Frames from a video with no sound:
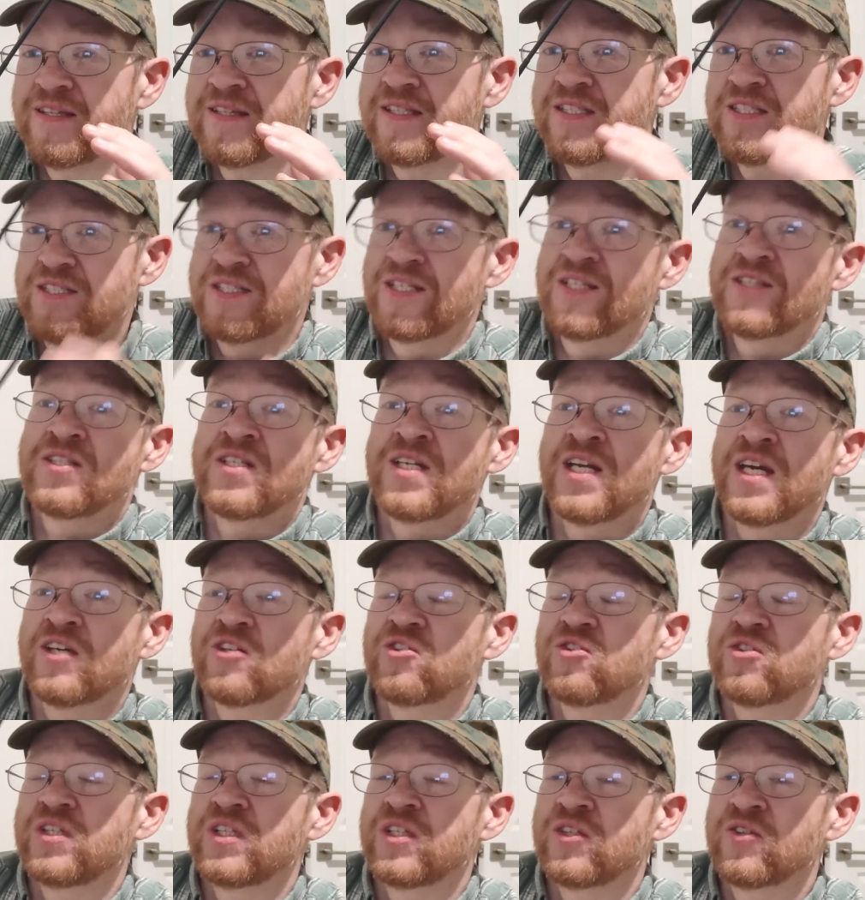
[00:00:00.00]
This doesn't
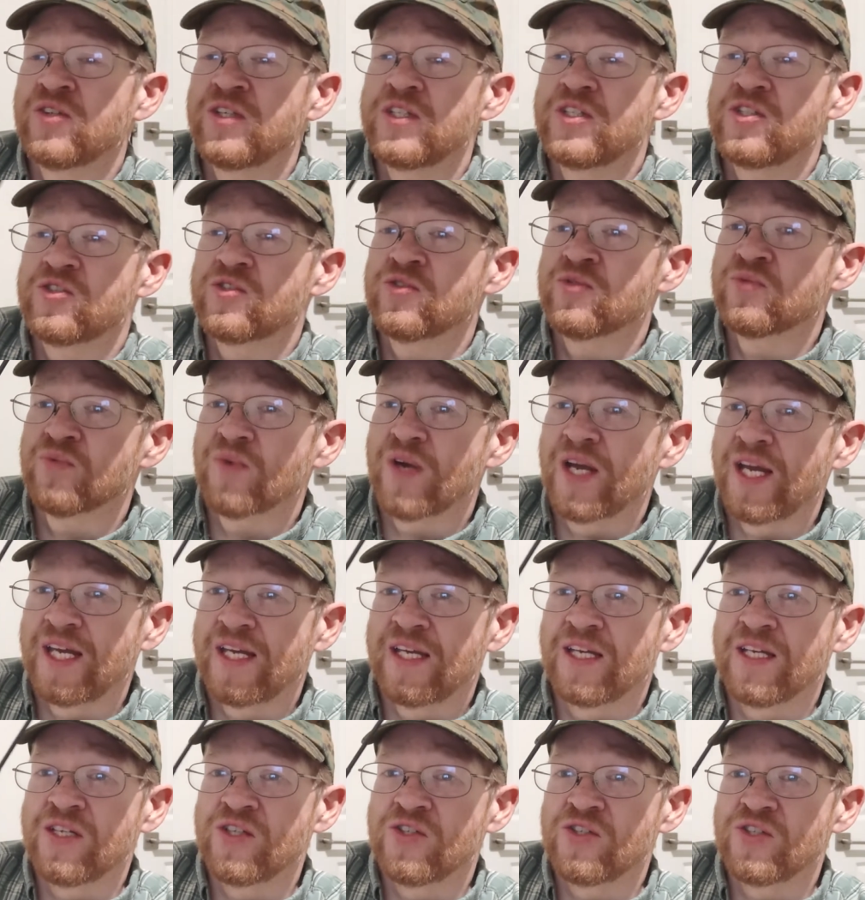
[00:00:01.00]
actually increase the
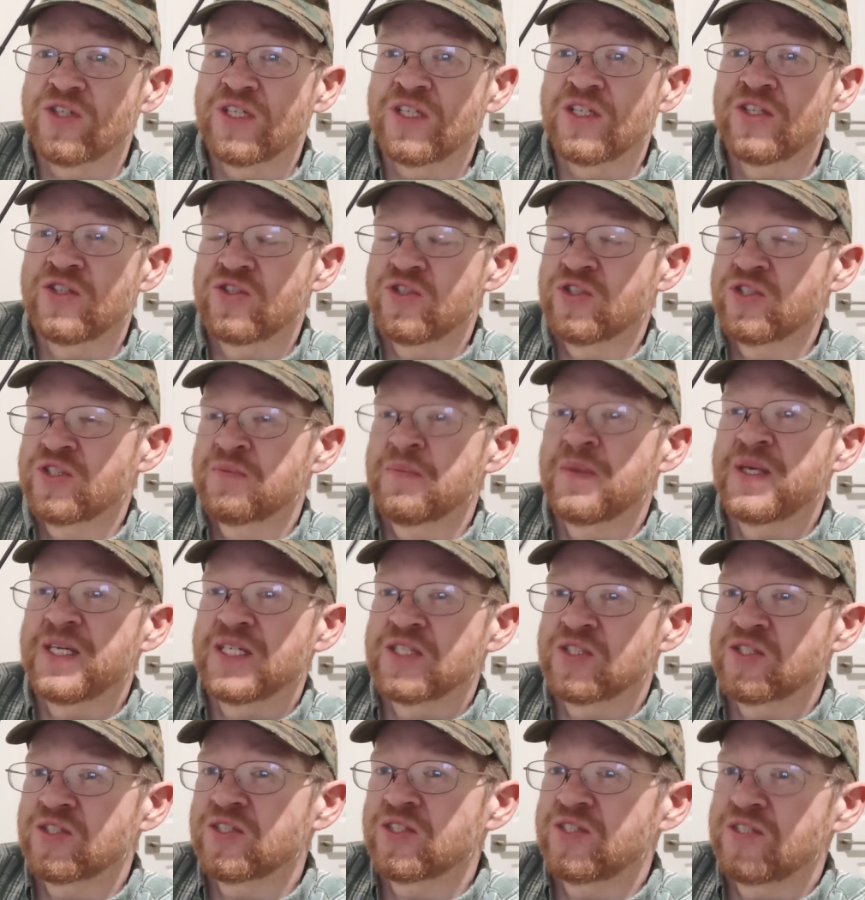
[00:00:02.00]
range, it just
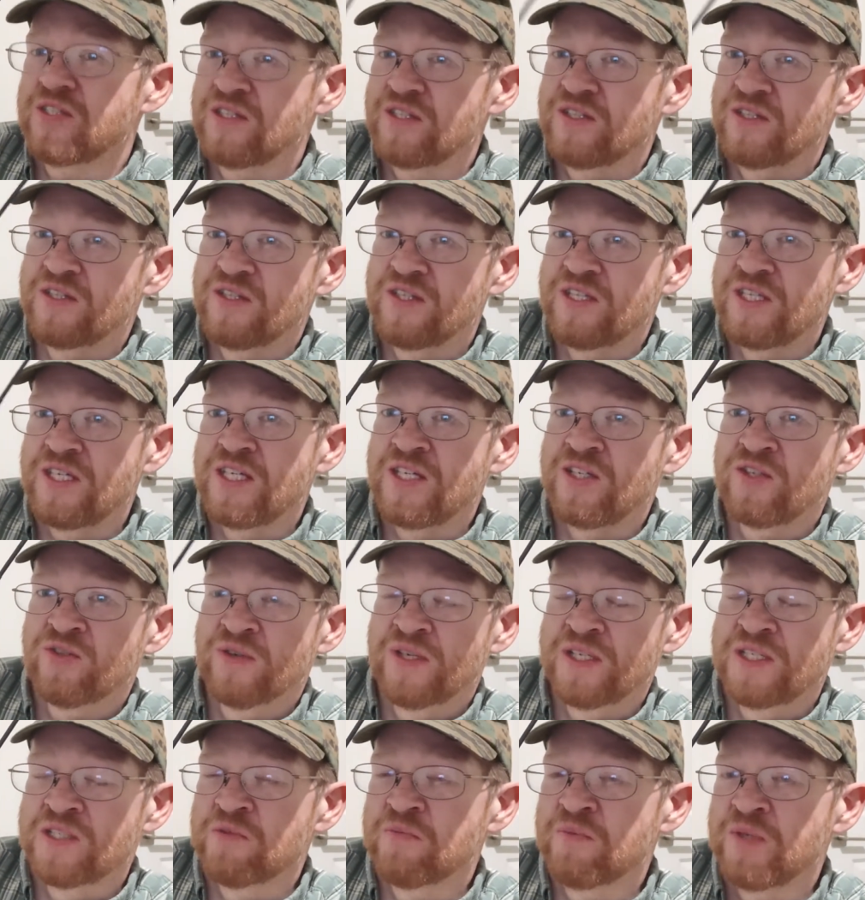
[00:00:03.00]
makes the
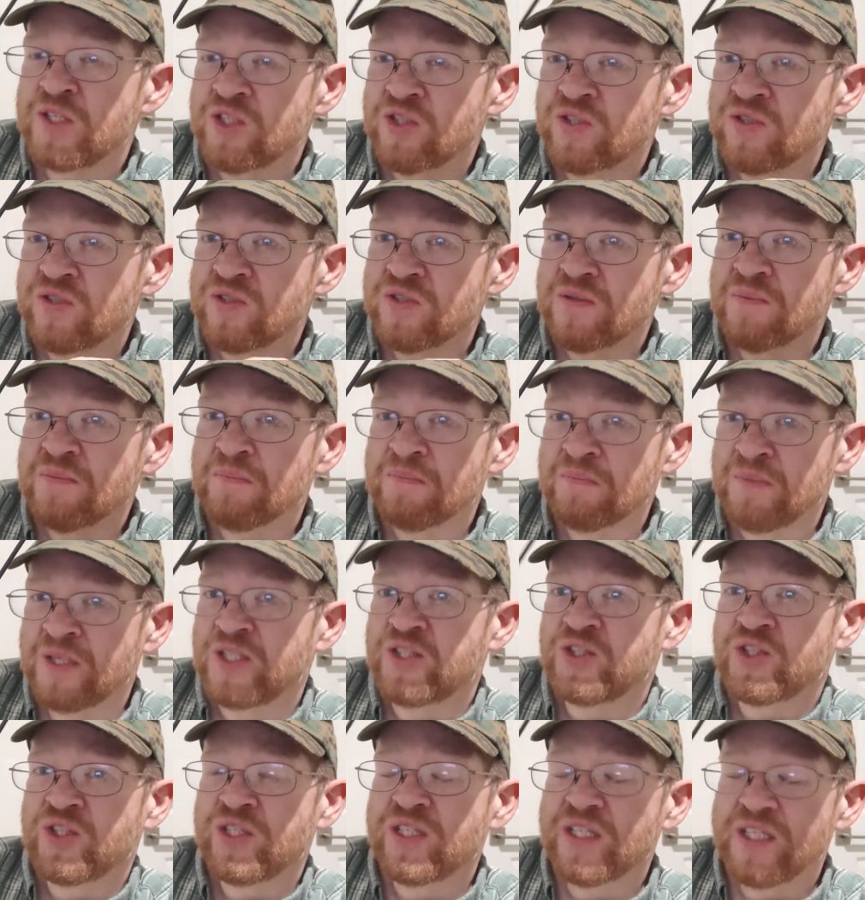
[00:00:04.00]
transmissions
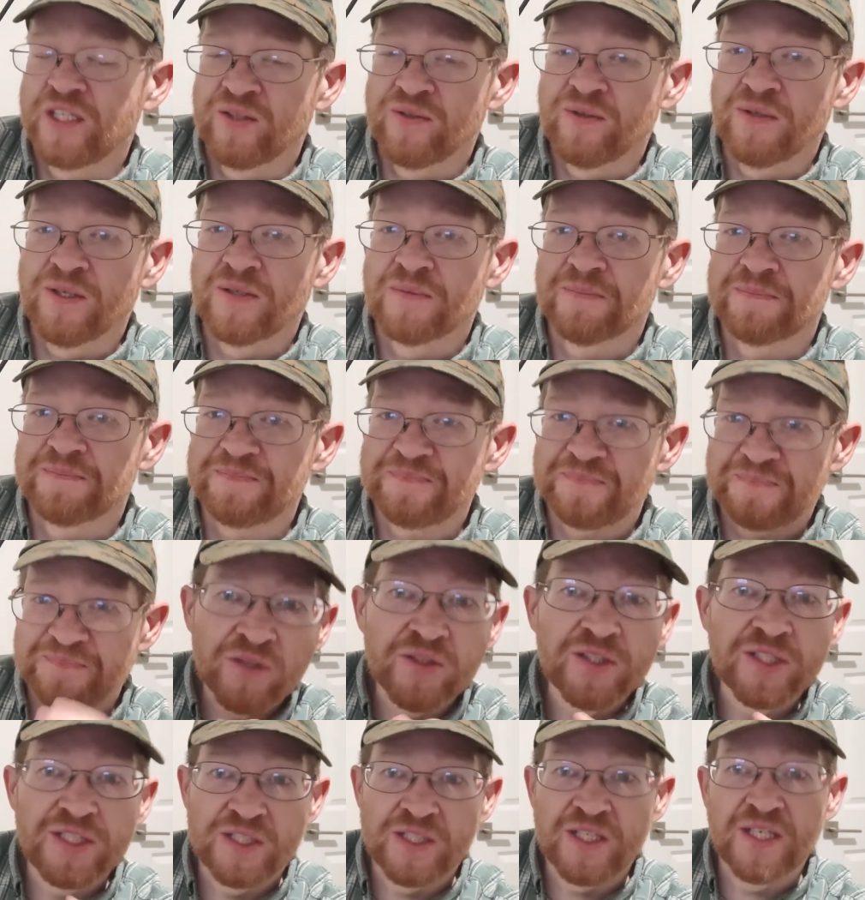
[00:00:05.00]
much clearer,
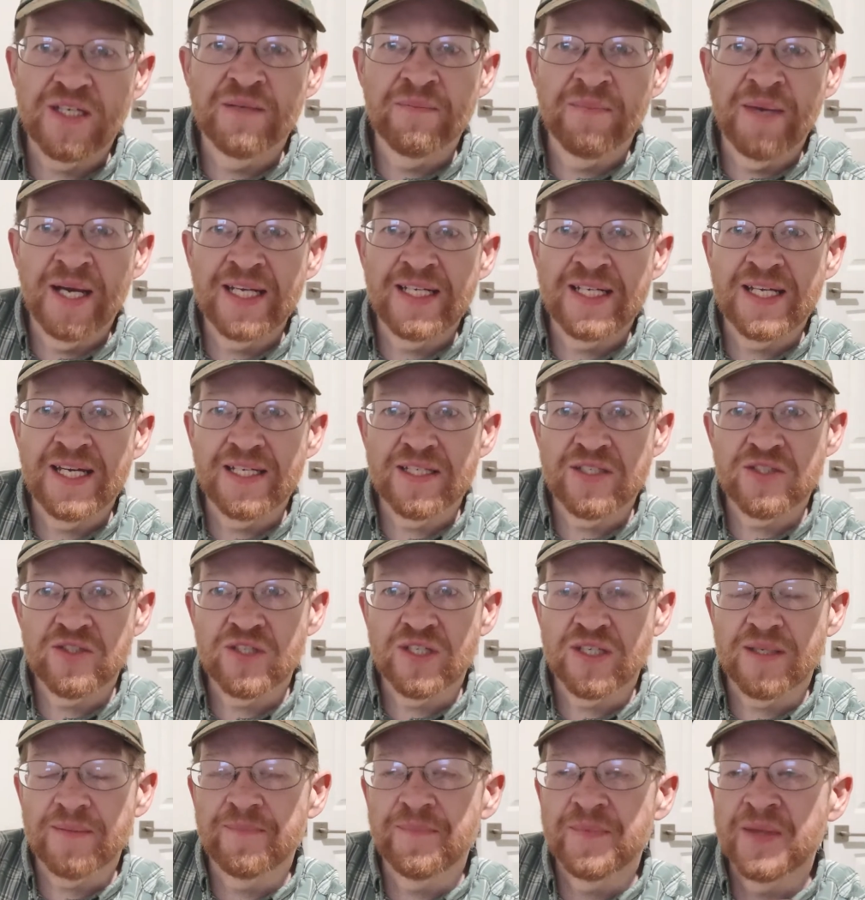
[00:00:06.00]
at least in my
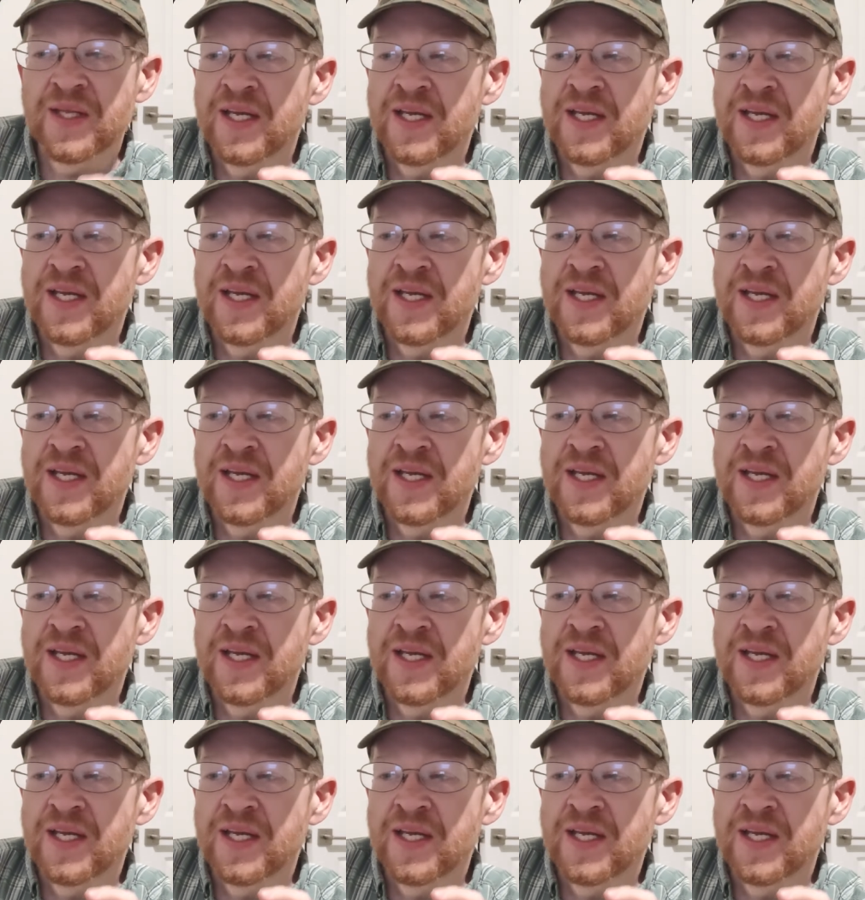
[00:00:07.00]
testing.